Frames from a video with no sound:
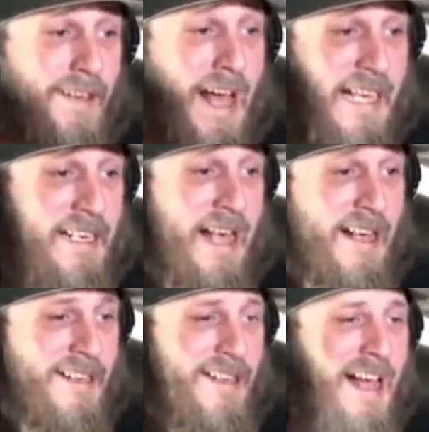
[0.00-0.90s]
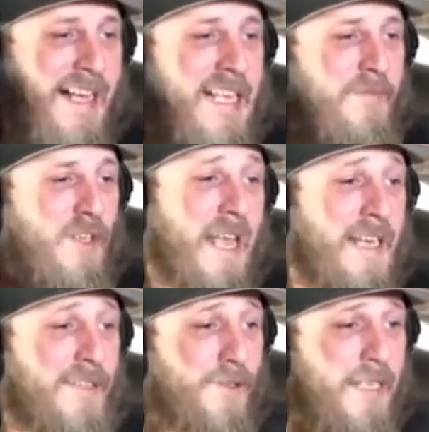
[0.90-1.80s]
I can give you the
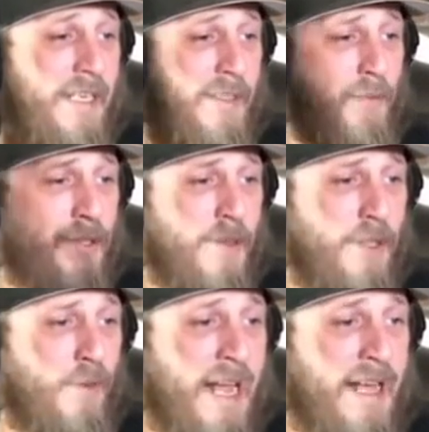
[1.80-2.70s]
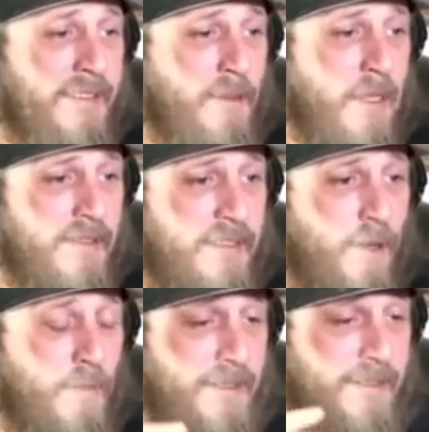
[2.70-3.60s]
answer that you were asking him, because he told
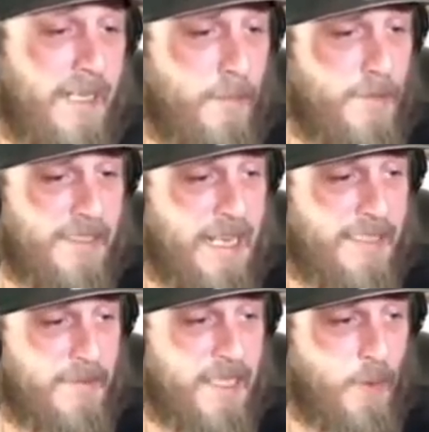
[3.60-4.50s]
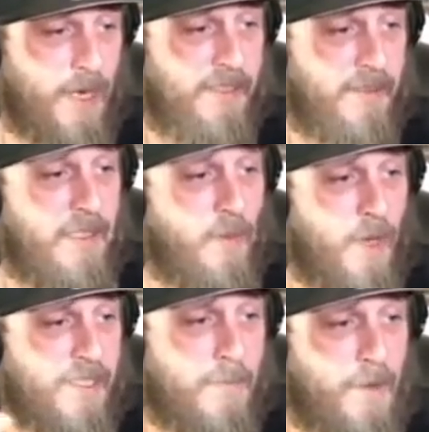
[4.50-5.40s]
me, because I pretty much asked him the same question. What
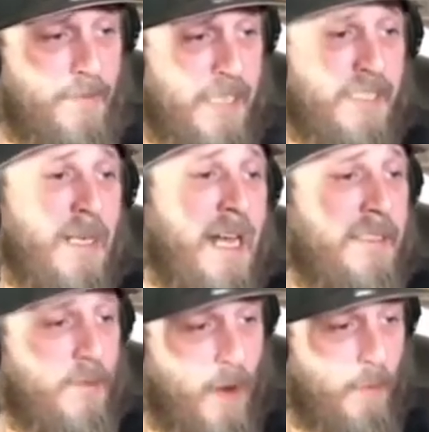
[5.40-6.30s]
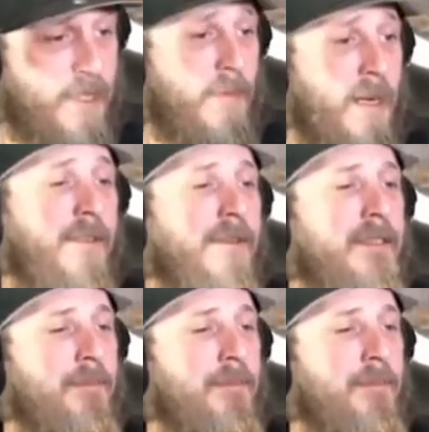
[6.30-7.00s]
is the motivation behind this? Why would somebody do this?